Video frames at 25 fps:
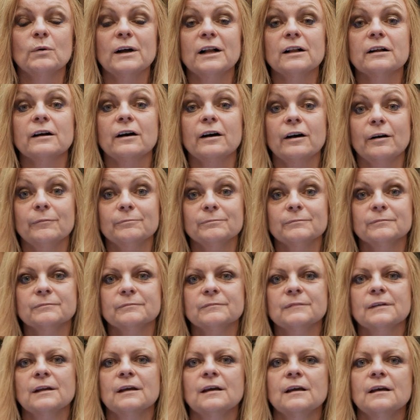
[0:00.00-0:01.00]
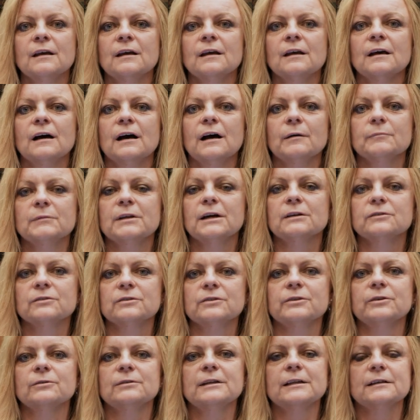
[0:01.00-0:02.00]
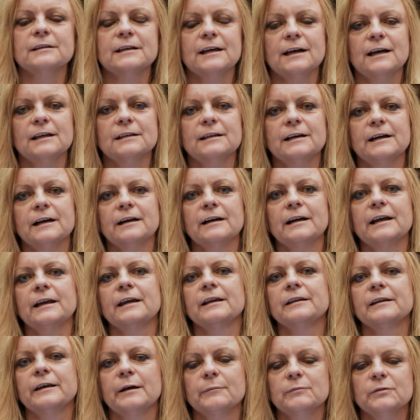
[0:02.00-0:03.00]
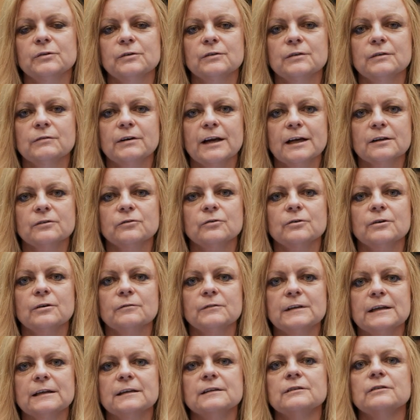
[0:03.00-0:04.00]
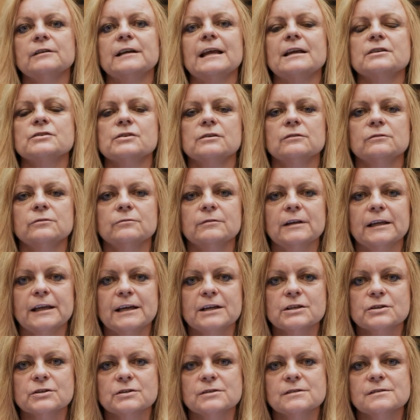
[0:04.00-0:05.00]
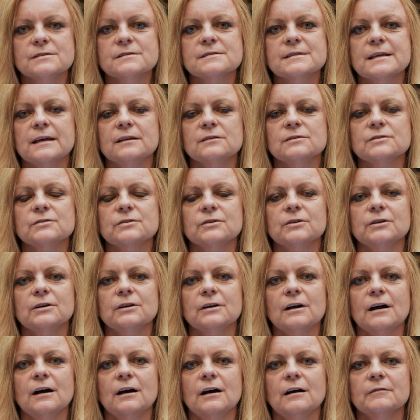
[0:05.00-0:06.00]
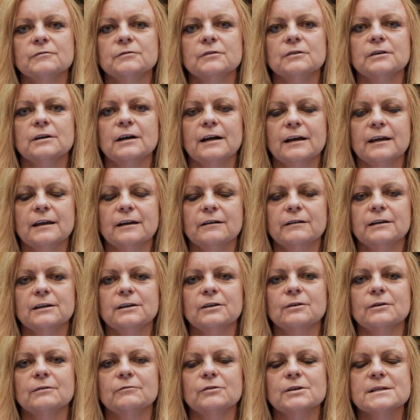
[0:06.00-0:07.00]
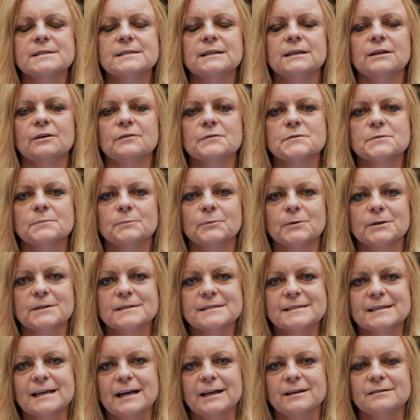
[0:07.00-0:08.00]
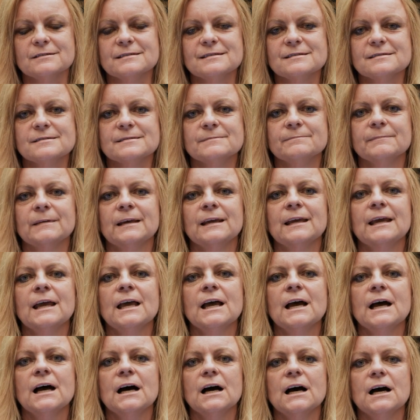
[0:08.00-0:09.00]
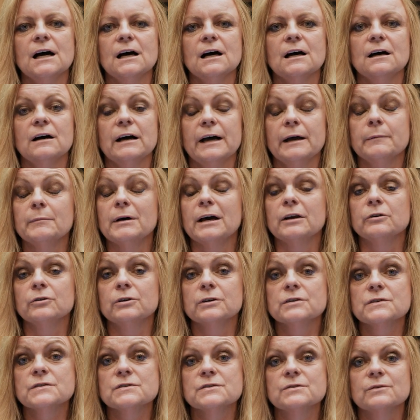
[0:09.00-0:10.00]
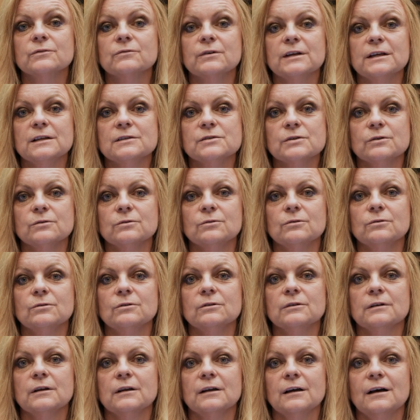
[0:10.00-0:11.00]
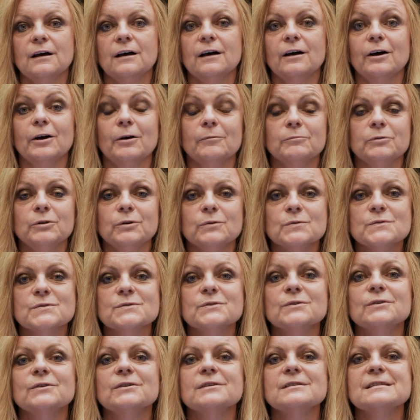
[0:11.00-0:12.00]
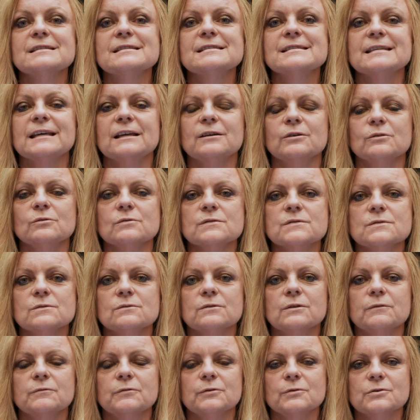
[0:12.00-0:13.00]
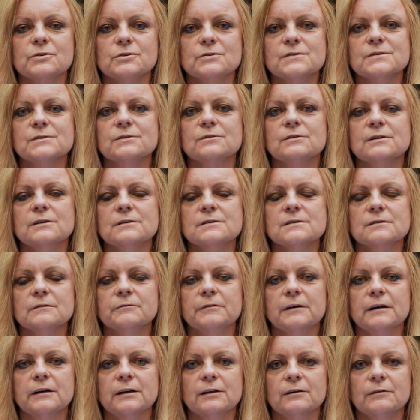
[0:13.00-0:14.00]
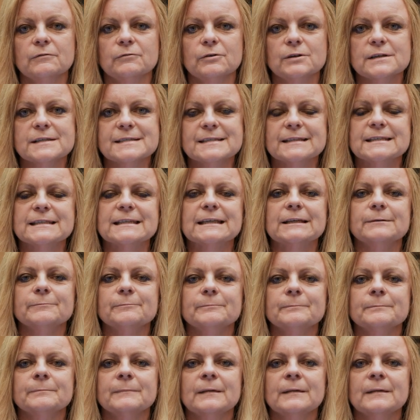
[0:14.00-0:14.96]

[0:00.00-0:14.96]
Welcome. I'm Doctor Judith Kádár, and I'm the director of the International Relations Center of the Hungarian University of Sports Science. Uh, I'm honored to greet all uh, new students and also the future students of our university.